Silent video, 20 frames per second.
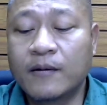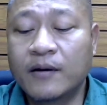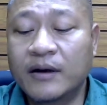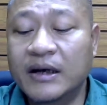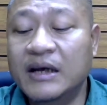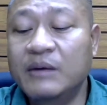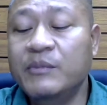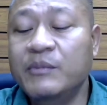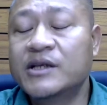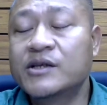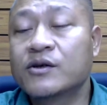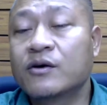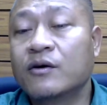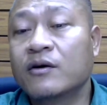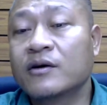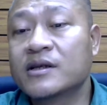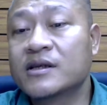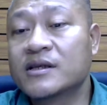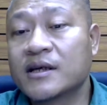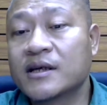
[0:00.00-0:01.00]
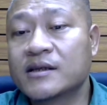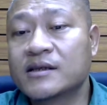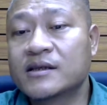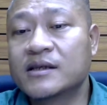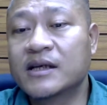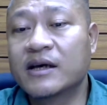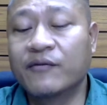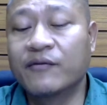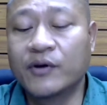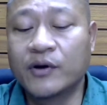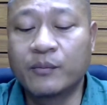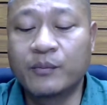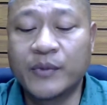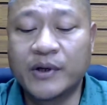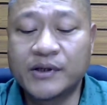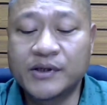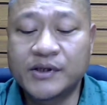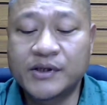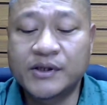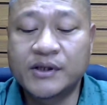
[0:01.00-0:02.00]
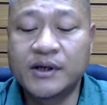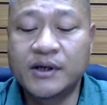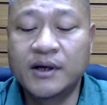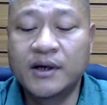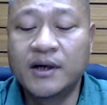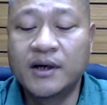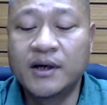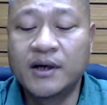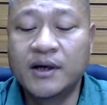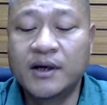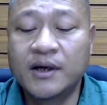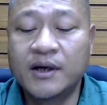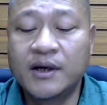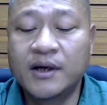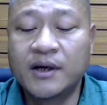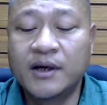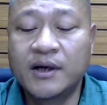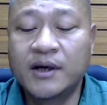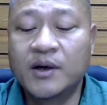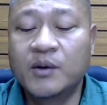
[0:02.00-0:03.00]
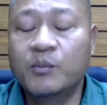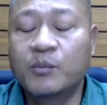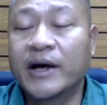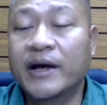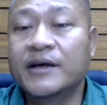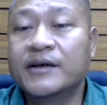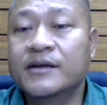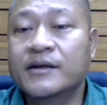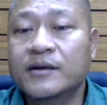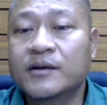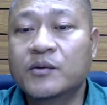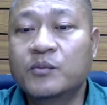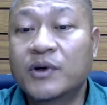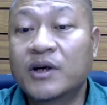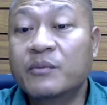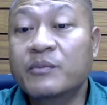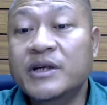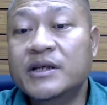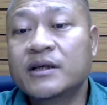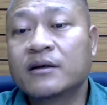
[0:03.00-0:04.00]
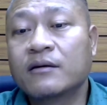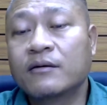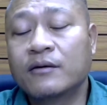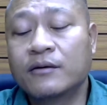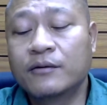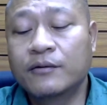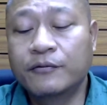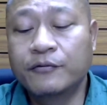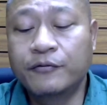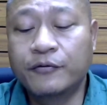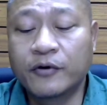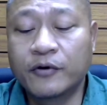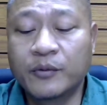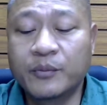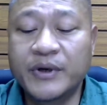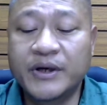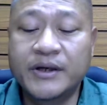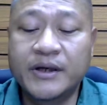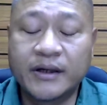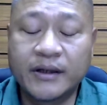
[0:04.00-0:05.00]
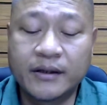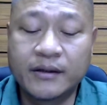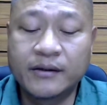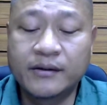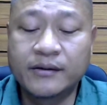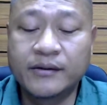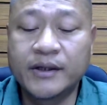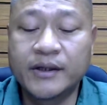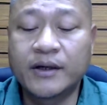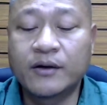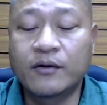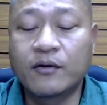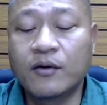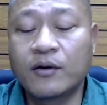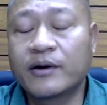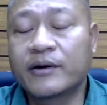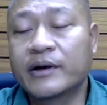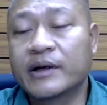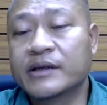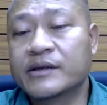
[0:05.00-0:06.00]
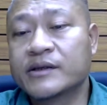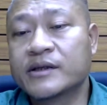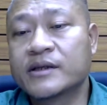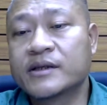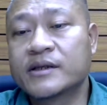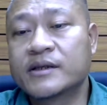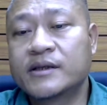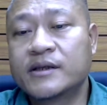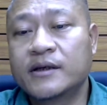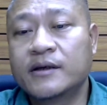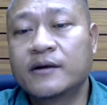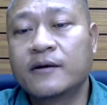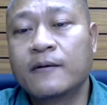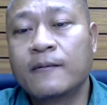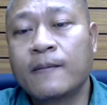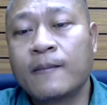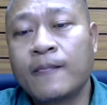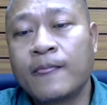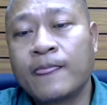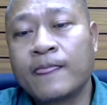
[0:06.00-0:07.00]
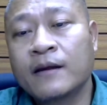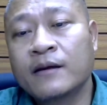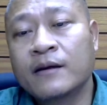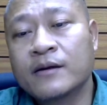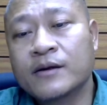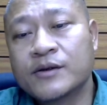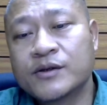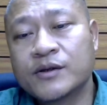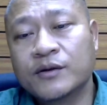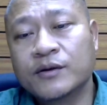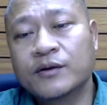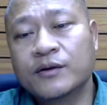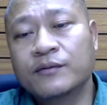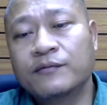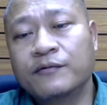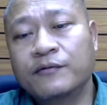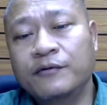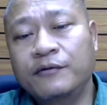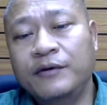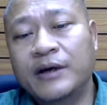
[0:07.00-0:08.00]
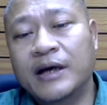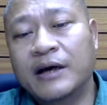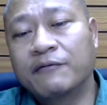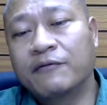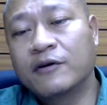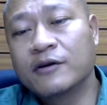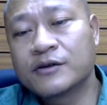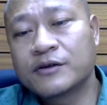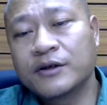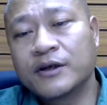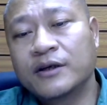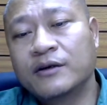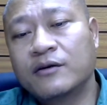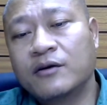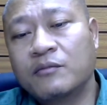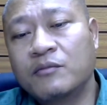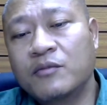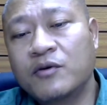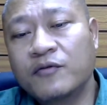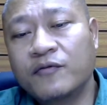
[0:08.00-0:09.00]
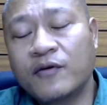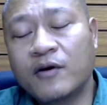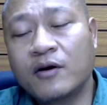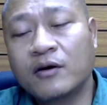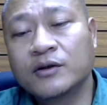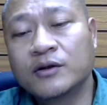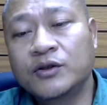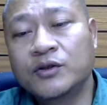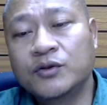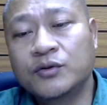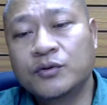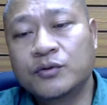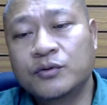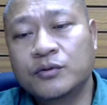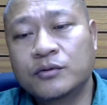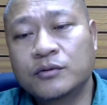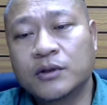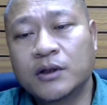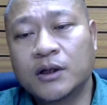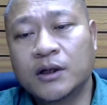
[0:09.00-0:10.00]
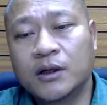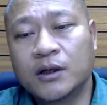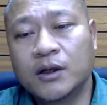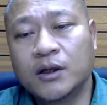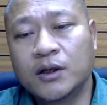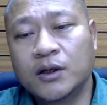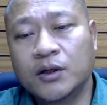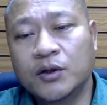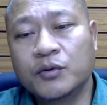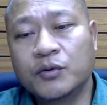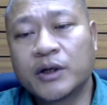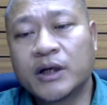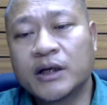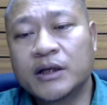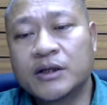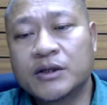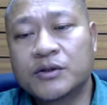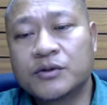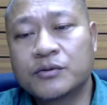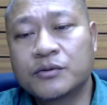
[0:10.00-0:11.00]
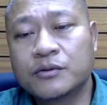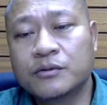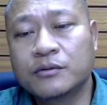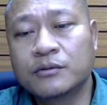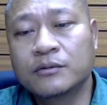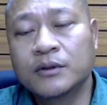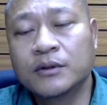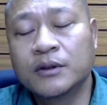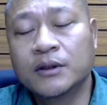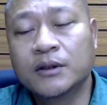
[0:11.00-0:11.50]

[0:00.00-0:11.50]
limits on such developments by either permitting or forbidding their occurrences. So we have also, moved on to look into